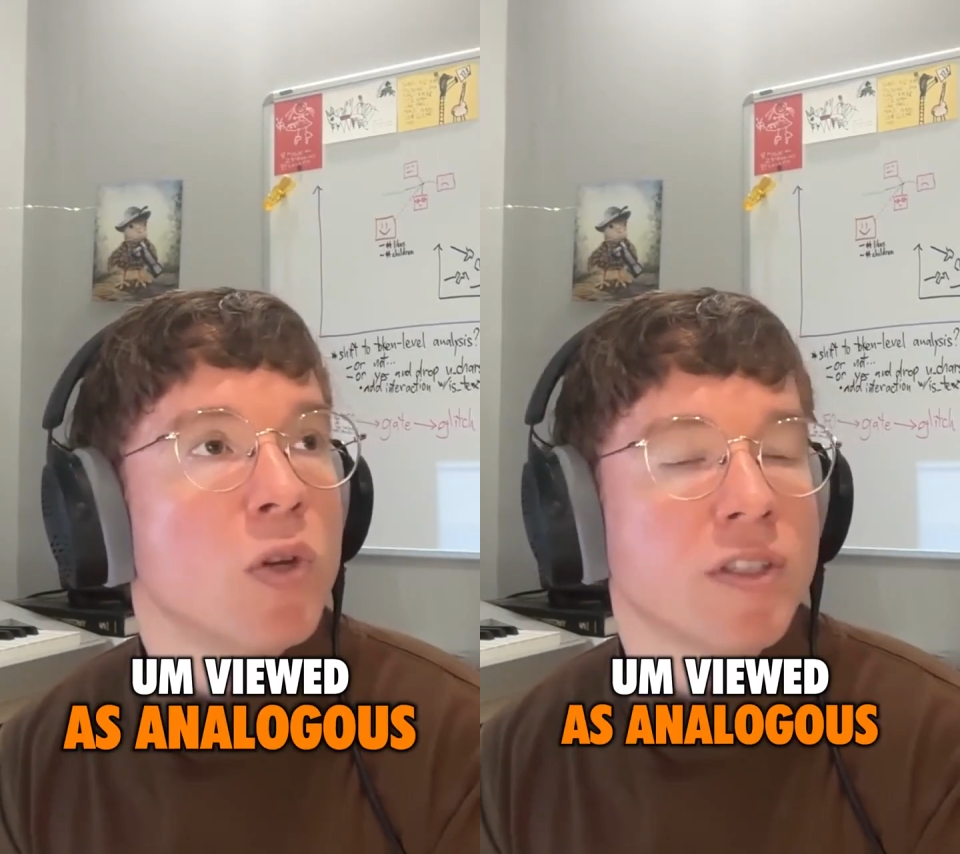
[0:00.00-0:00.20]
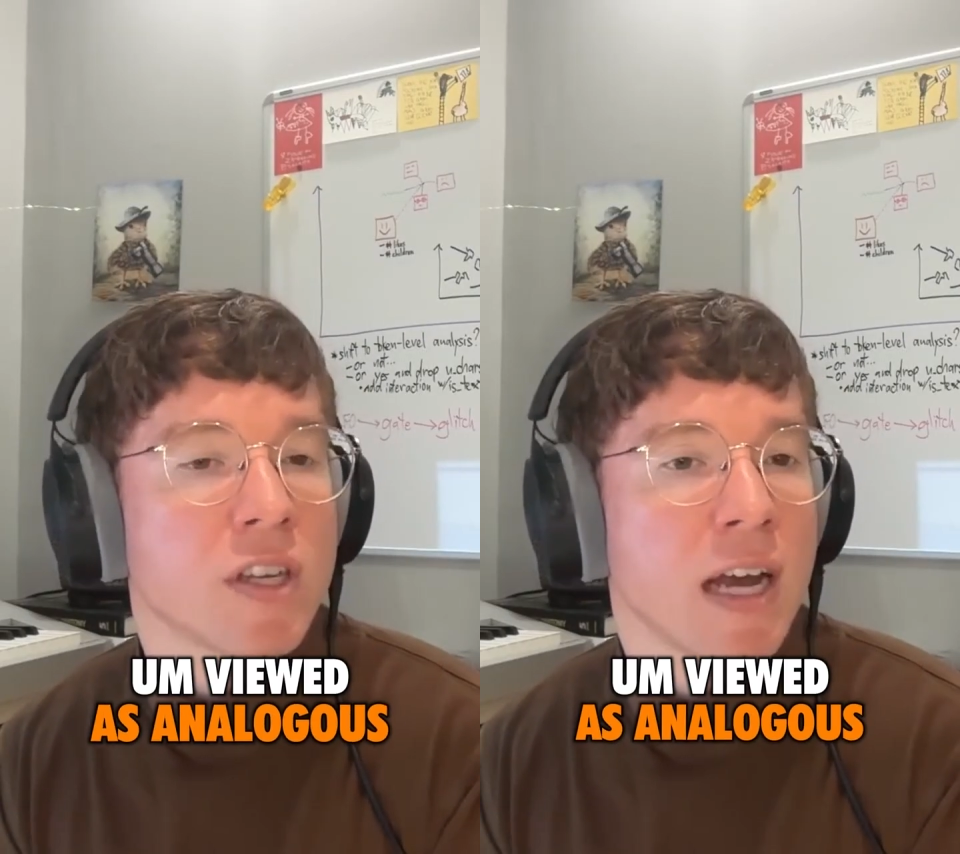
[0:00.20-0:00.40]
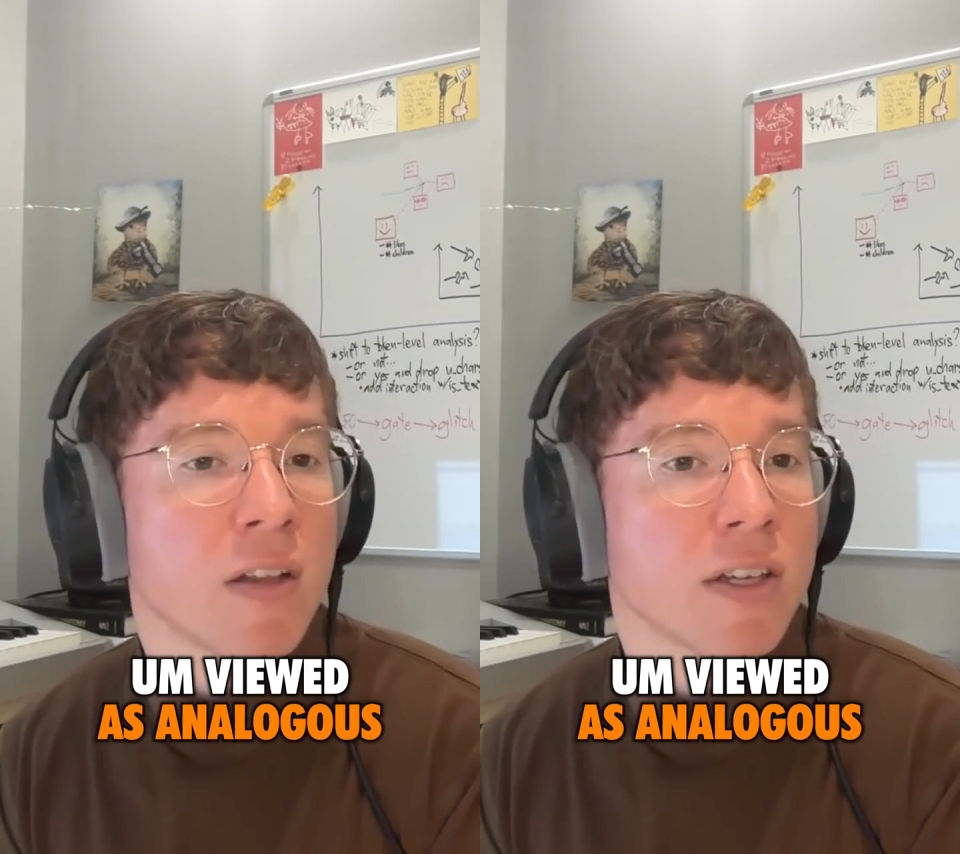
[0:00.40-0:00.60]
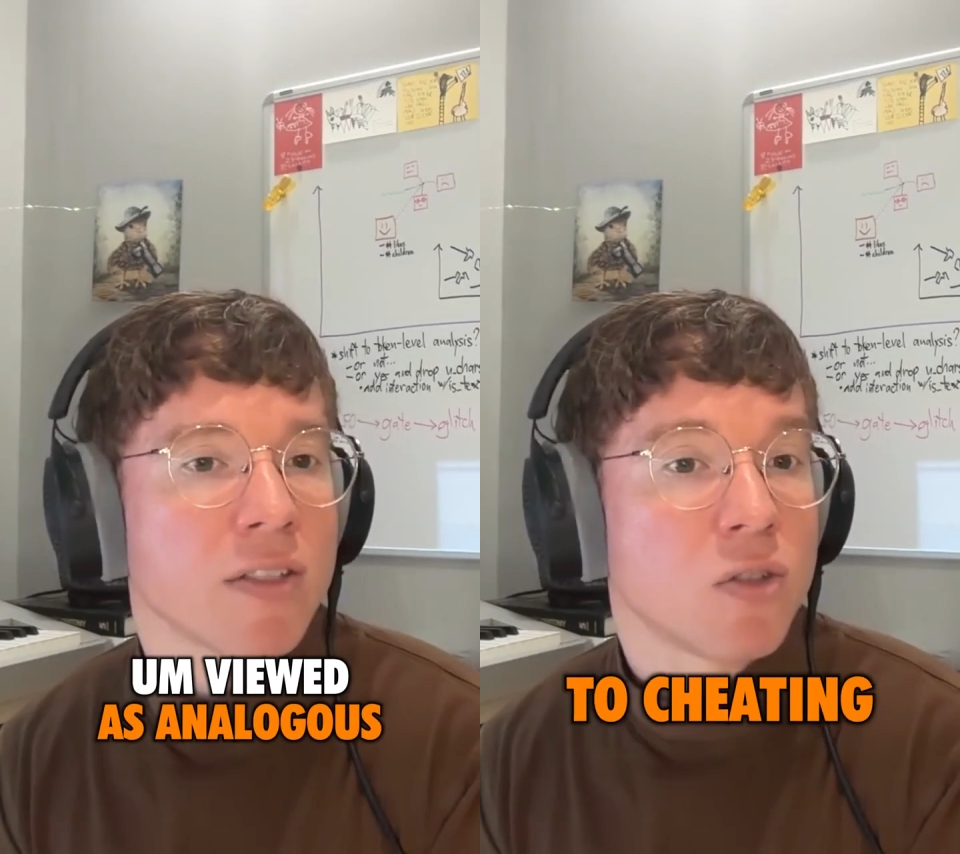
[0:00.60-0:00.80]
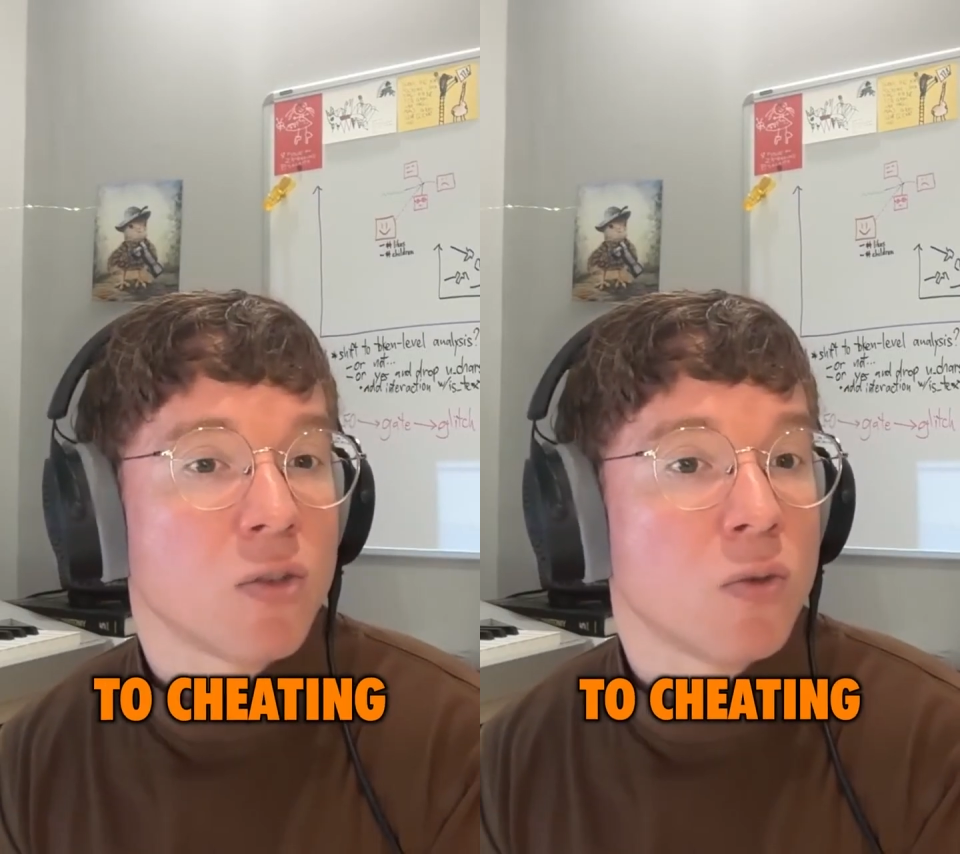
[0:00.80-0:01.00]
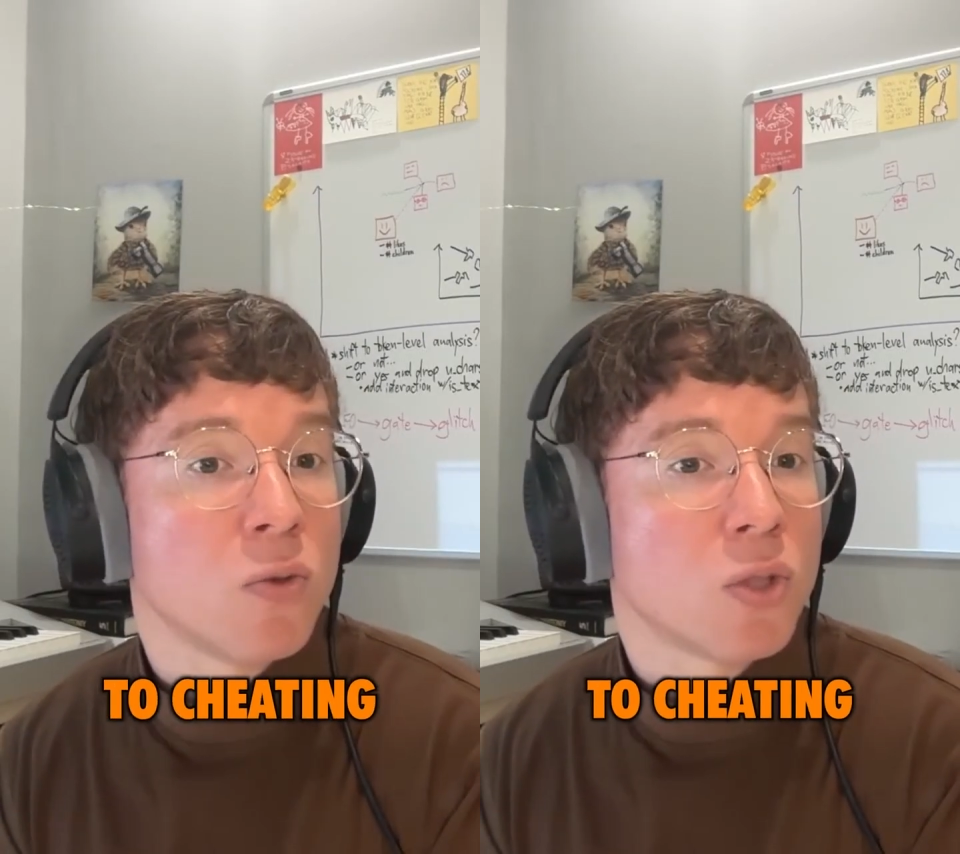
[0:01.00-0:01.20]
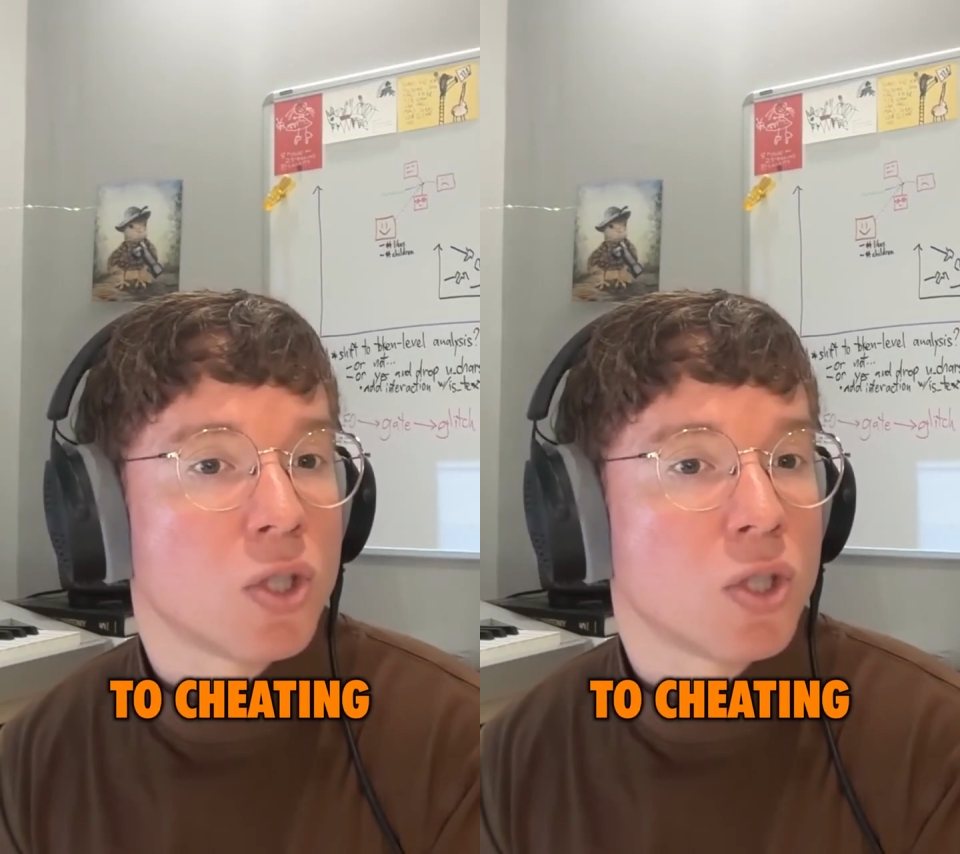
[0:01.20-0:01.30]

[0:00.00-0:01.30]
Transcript: as analogous to